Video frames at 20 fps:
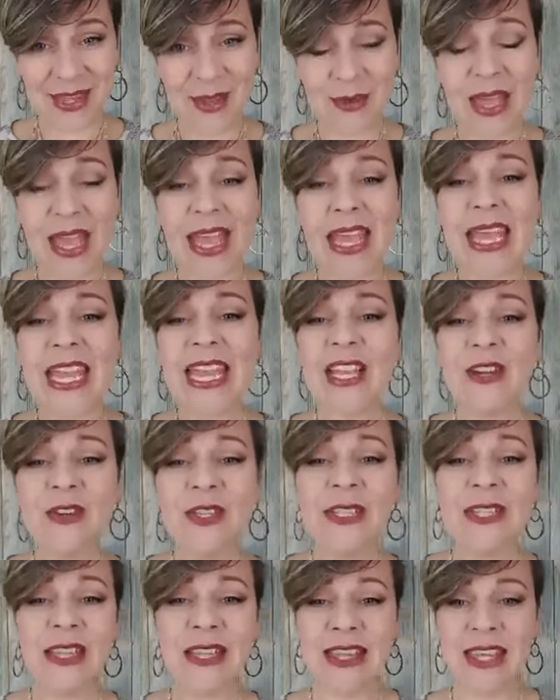Okay,
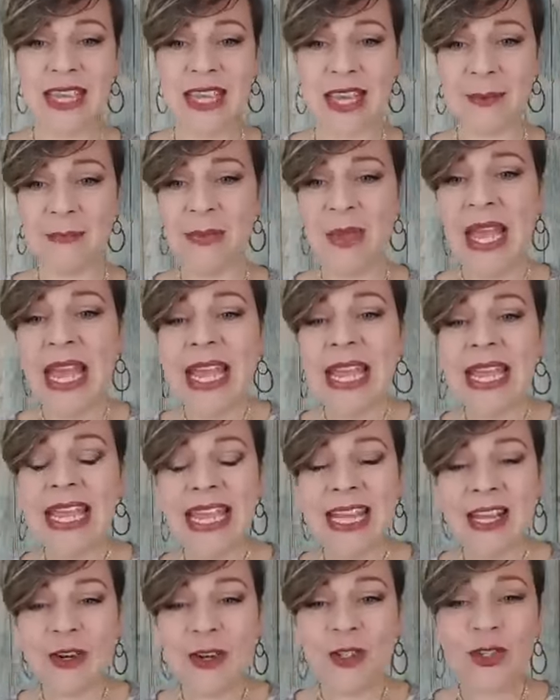here's the thing.
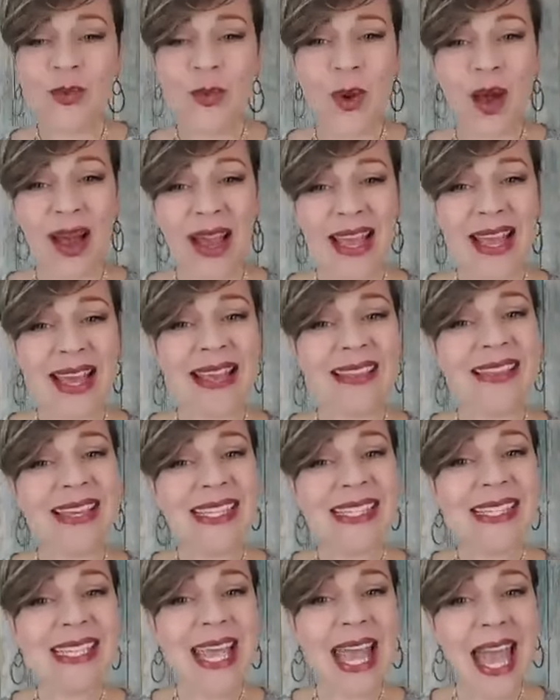Here's why
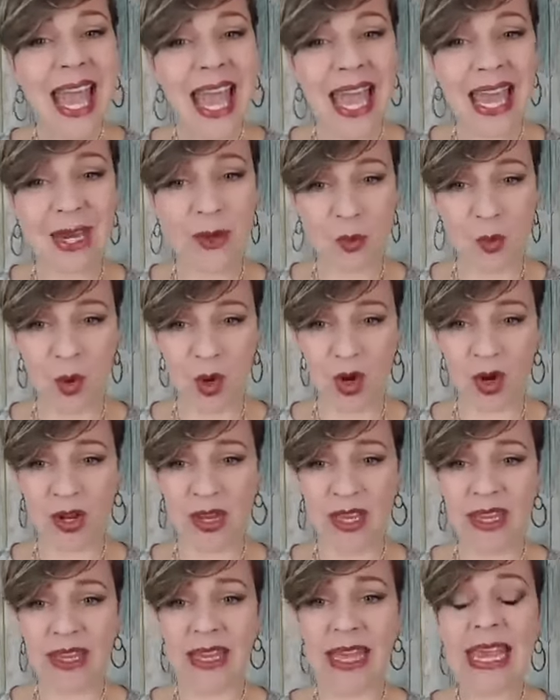this can
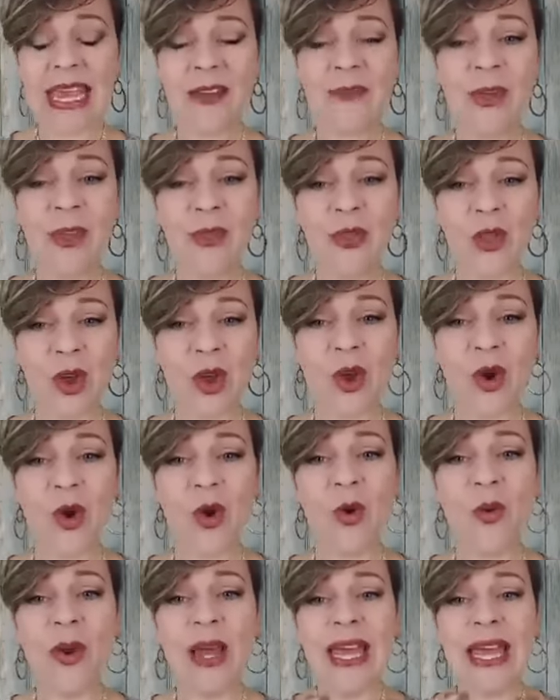work. Even
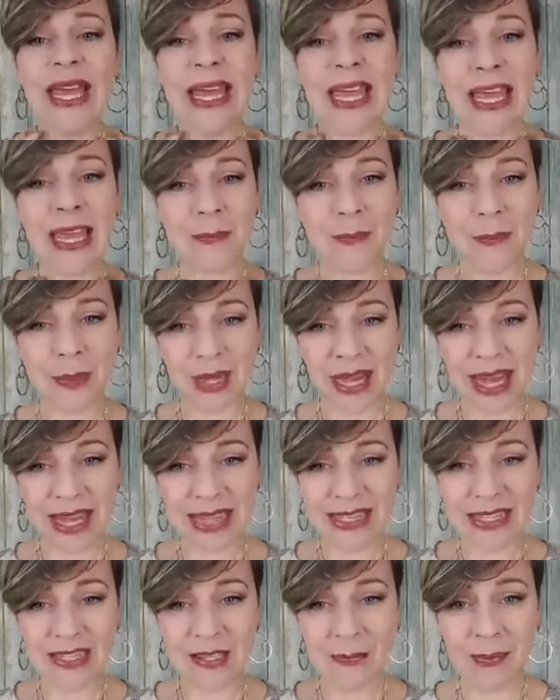though it
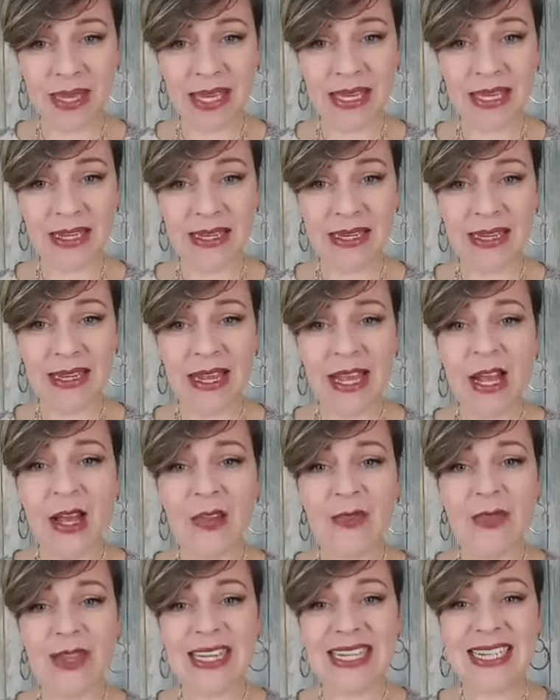blends a bit,
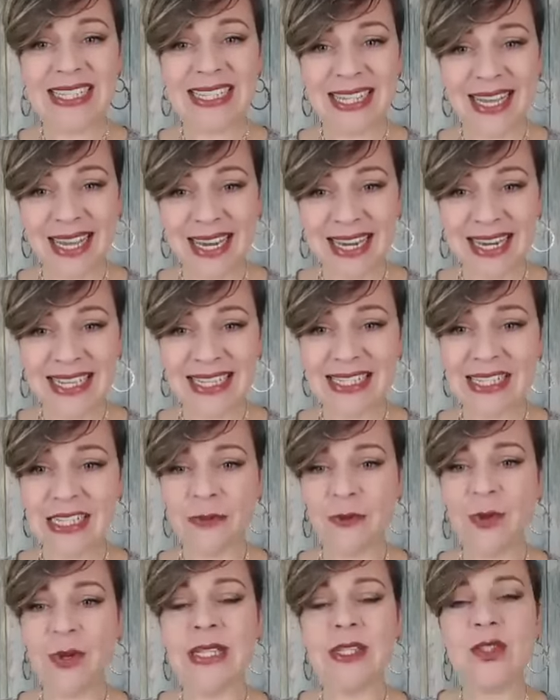the design is
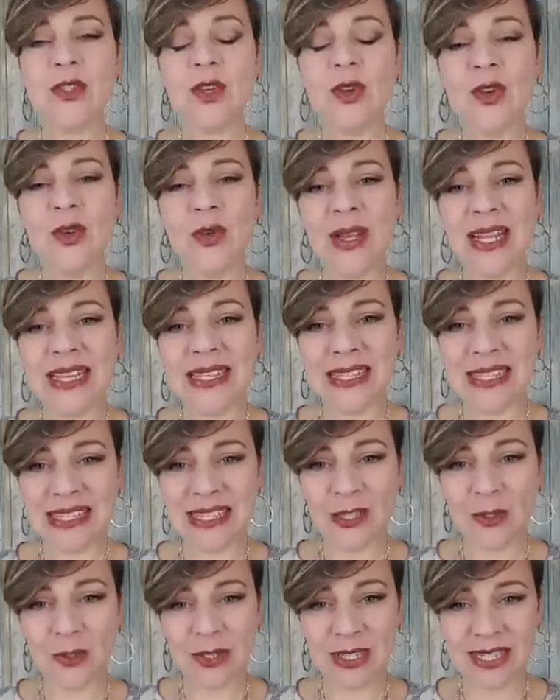different so you can
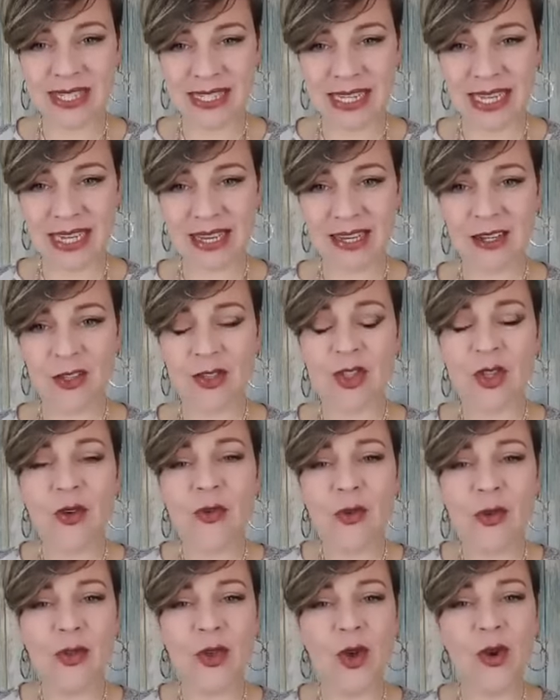still see it.
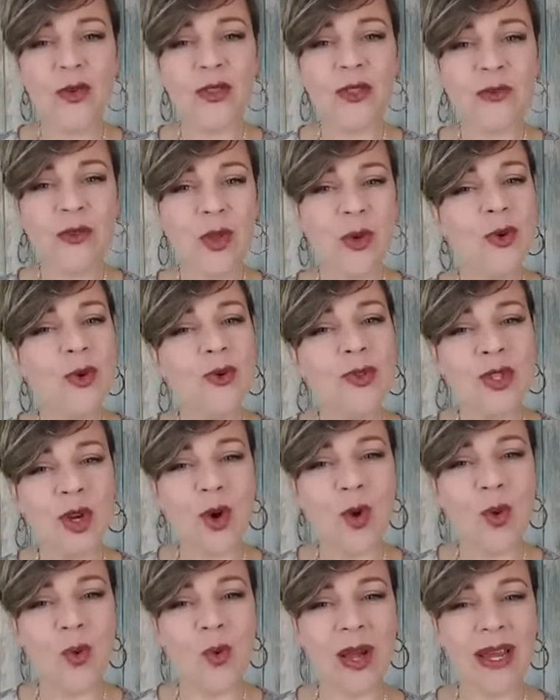So for those of you who
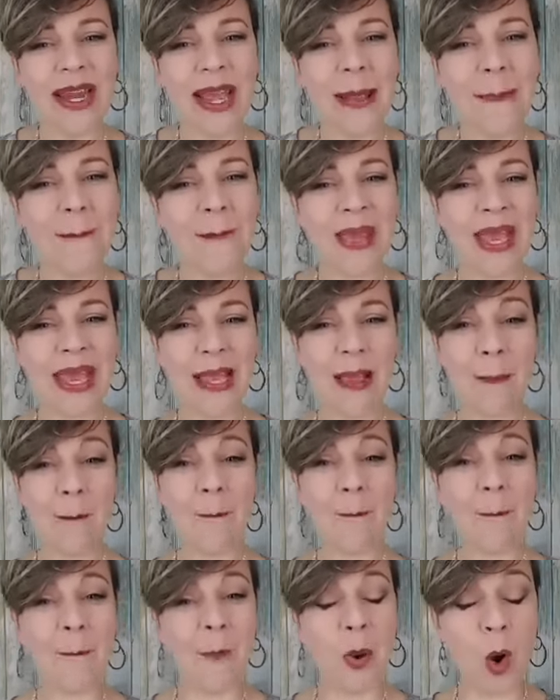don't want a big,
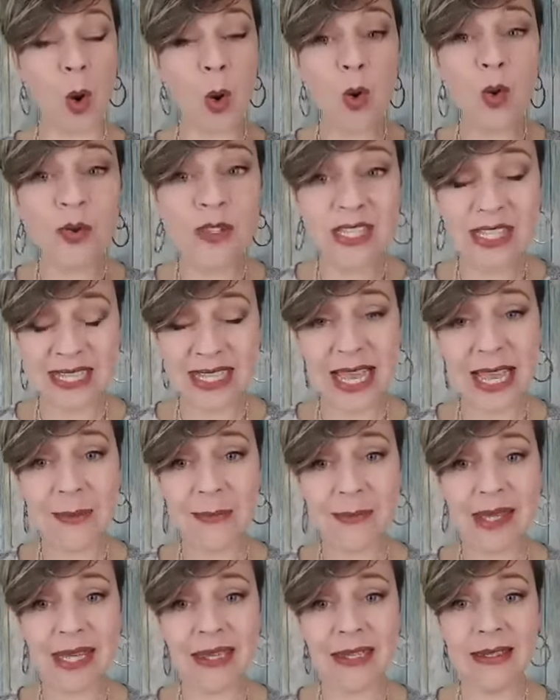bold
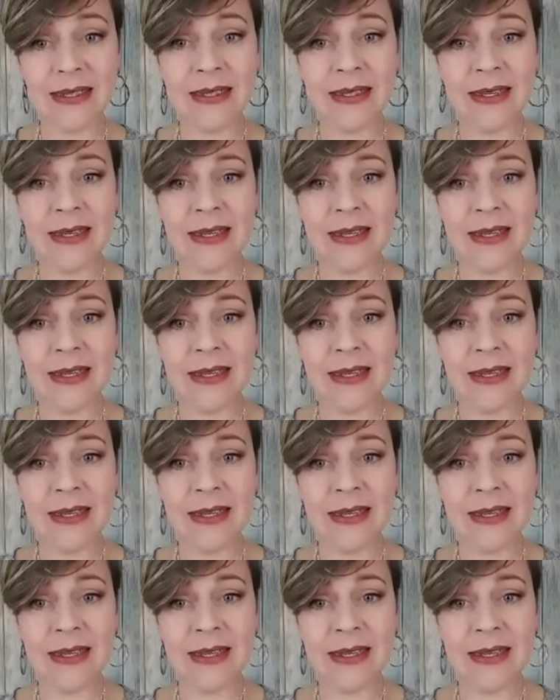statement,